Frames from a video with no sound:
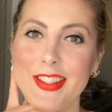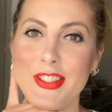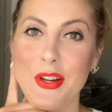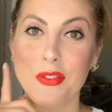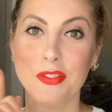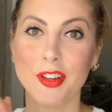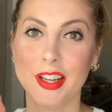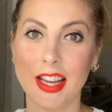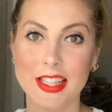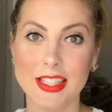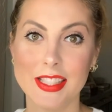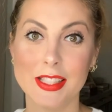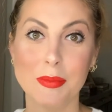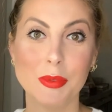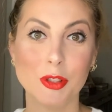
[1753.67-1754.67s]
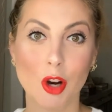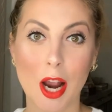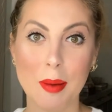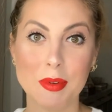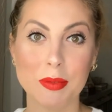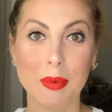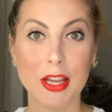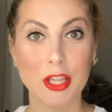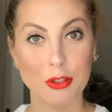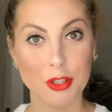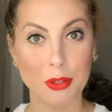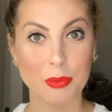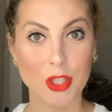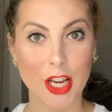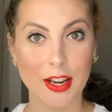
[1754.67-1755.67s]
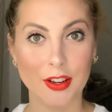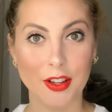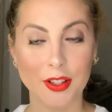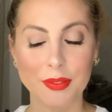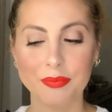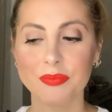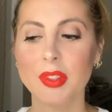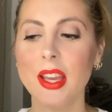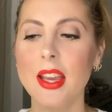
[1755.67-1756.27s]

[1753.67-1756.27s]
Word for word: Don't forget to subscribe to my YouTube channel